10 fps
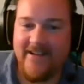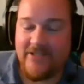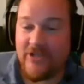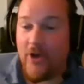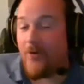
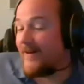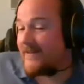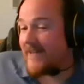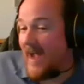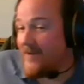So,
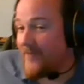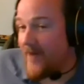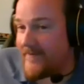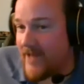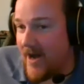kind of
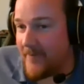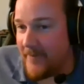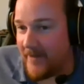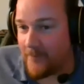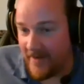off
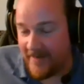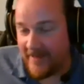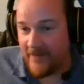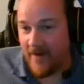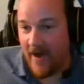topic, but
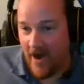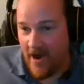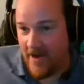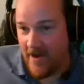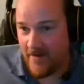if
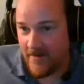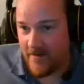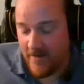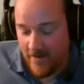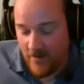I
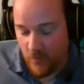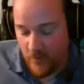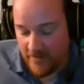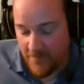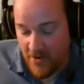
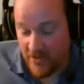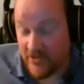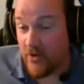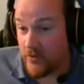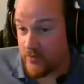was a
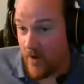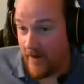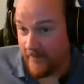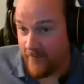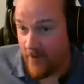person who was
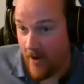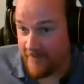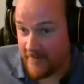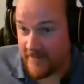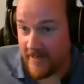running for
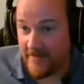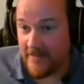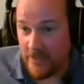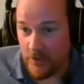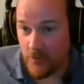office in
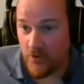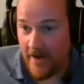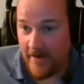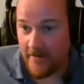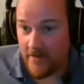the
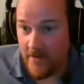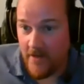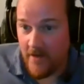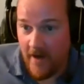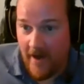Ukraine,
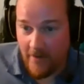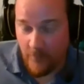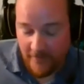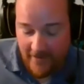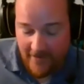I
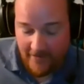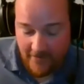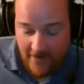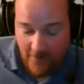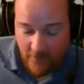would
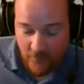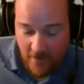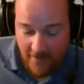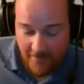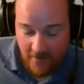
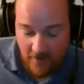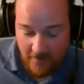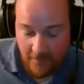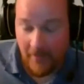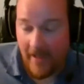run on
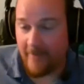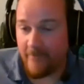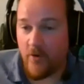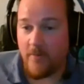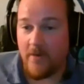a
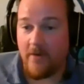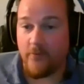platform of